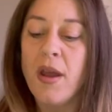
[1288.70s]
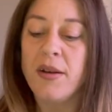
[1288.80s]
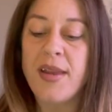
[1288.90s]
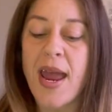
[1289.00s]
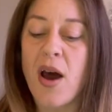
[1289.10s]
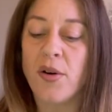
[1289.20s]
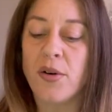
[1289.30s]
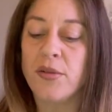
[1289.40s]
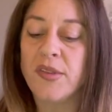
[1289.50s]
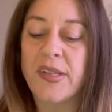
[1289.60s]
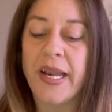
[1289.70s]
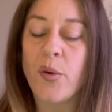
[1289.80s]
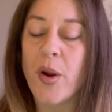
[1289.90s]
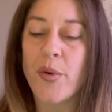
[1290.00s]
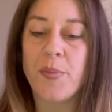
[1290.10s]
town or city
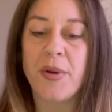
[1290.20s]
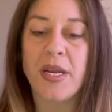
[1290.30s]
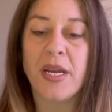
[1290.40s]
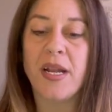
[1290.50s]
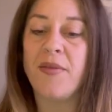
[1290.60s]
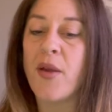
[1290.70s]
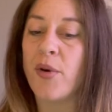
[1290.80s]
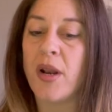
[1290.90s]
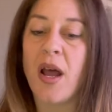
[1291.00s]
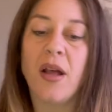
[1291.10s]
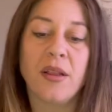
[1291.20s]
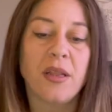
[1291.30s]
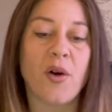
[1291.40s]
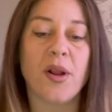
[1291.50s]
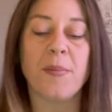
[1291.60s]
we would be in, and they would
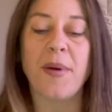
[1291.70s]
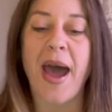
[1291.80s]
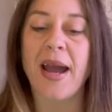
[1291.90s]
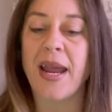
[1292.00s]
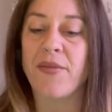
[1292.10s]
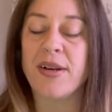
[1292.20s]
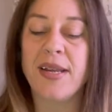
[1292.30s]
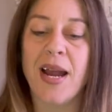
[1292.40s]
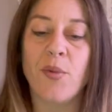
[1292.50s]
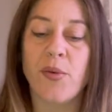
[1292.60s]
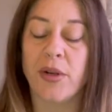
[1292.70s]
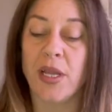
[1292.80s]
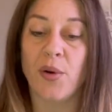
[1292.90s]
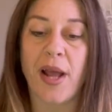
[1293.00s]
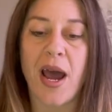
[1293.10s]
load it back every time we would
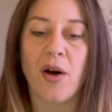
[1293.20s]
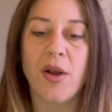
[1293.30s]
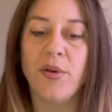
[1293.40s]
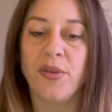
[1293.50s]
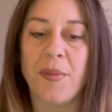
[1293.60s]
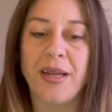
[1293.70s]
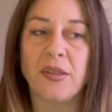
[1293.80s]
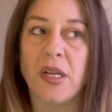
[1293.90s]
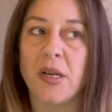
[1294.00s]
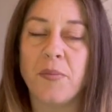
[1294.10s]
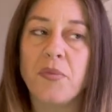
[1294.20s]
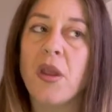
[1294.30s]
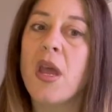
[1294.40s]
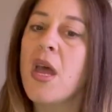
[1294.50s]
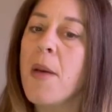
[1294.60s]
load out. It was amazing.
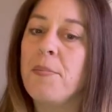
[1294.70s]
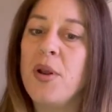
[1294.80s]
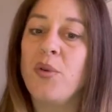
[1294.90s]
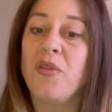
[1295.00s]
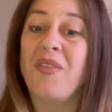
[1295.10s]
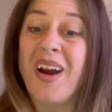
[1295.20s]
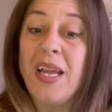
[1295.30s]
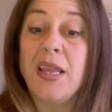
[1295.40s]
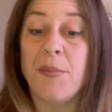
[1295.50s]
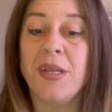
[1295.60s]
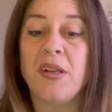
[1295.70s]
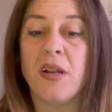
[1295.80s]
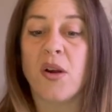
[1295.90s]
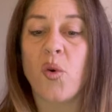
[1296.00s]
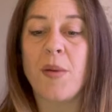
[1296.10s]
But it was very limited
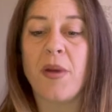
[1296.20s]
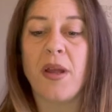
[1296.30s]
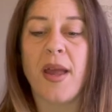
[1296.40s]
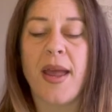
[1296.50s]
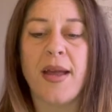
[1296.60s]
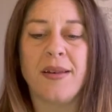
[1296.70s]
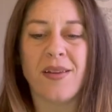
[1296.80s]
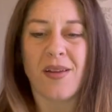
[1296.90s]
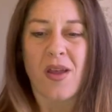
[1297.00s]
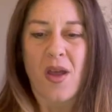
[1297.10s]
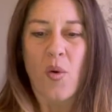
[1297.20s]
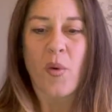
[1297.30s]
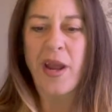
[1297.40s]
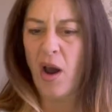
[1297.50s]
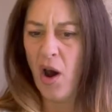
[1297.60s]
equipment and
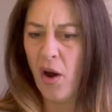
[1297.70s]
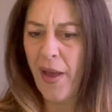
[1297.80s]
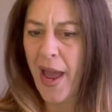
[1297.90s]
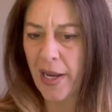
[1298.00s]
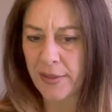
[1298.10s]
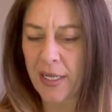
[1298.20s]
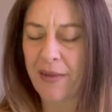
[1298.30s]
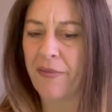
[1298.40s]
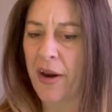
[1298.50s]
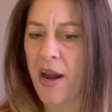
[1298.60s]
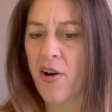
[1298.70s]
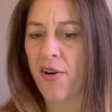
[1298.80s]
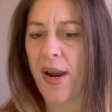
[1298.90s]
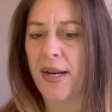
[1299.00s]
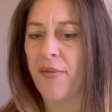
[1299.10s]
we all had to get very
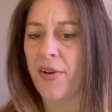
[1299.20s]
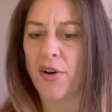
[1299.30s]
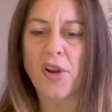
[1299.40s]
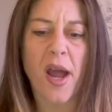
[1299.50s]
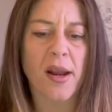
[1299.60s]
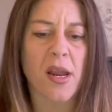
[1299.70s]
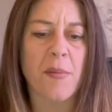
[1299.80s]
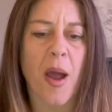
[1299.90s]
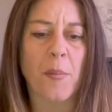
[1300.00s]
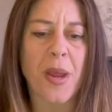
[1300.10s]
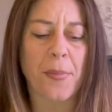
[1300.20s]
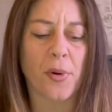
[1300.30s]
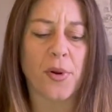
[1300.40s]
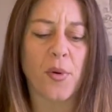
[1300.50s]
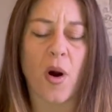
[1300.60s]
creative. And you're talking about people
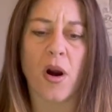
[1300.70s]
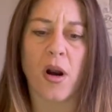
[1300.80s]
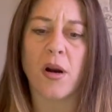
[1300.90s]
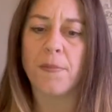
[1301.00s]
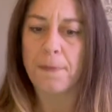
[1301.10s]
who are